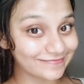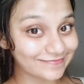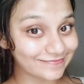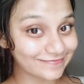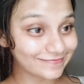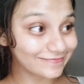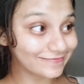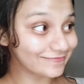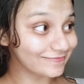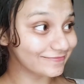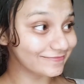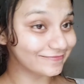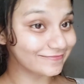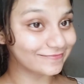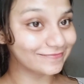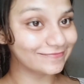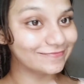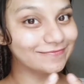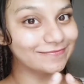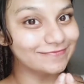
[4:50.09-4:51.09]
and
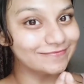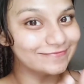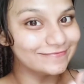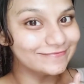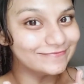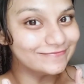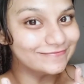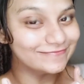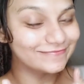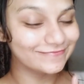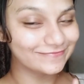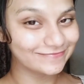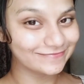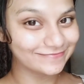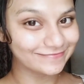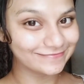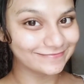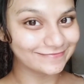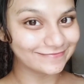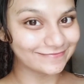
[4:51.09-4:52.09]
subscribe to stay
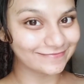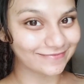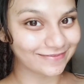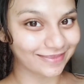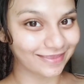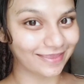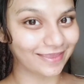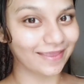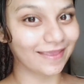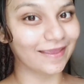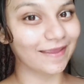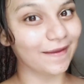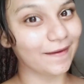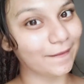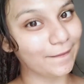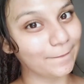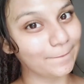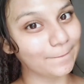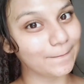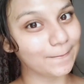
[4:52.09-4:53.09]
connected. Until
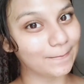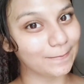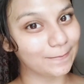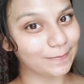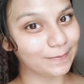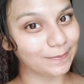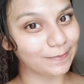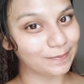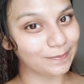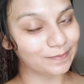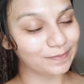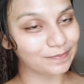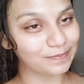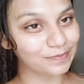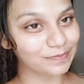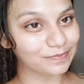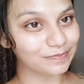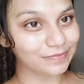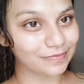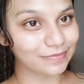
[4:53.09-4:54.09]
then, stay stunning.
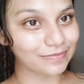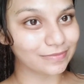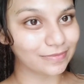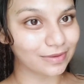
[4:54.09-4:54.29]
Bye.